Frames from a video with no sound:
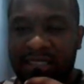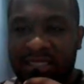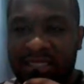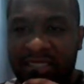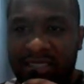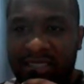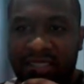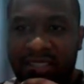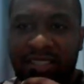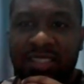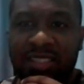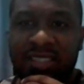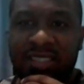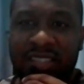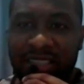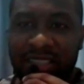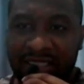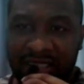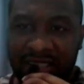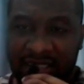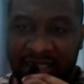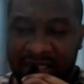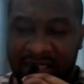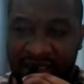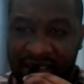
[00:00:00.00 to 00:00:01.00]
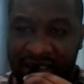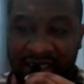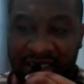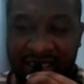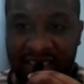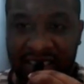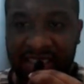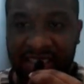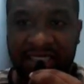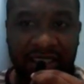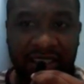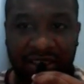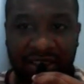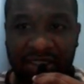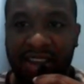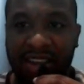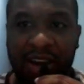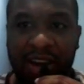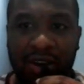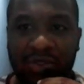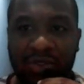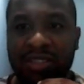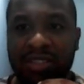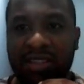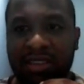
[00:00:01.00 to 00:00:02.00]

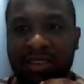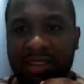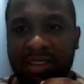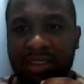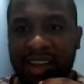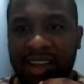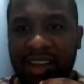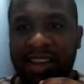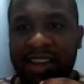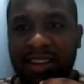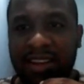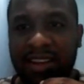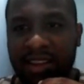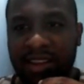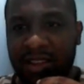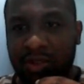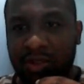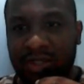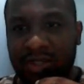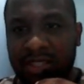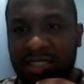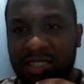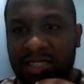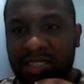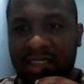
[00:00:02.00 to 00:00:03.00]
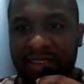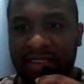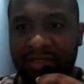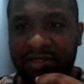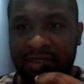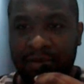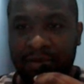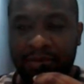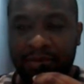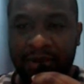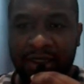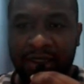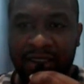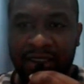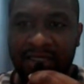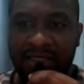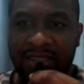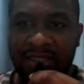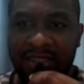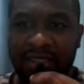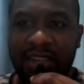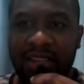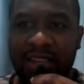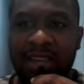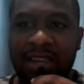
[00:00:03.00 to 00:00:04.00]

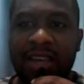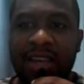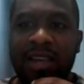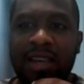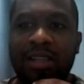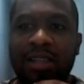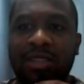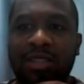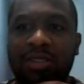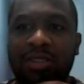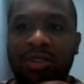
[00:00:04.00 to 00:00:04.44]
16,907 minutes.